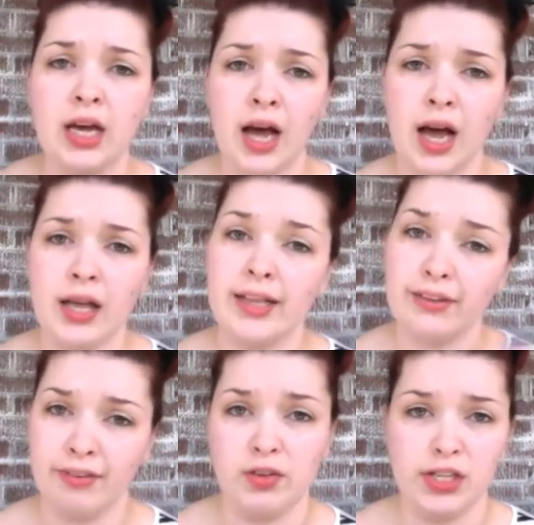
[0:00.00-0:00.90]
like
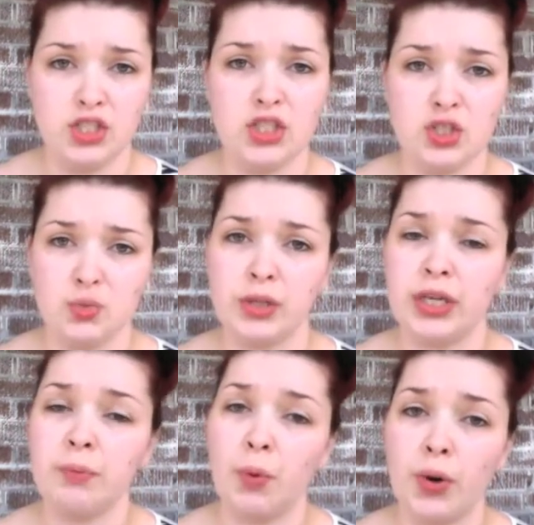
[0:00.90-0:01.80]
foundation that's really
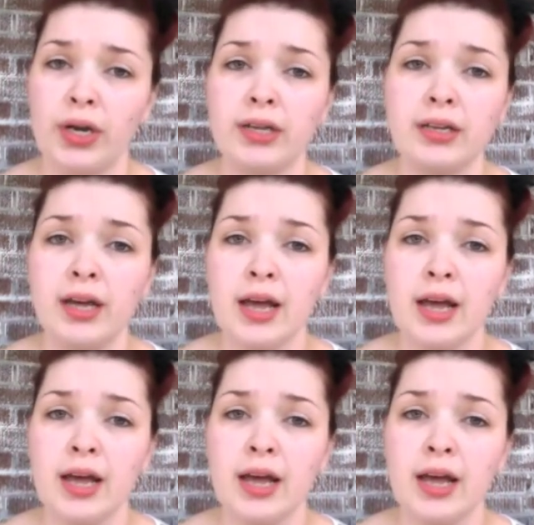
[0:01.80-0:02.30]
important,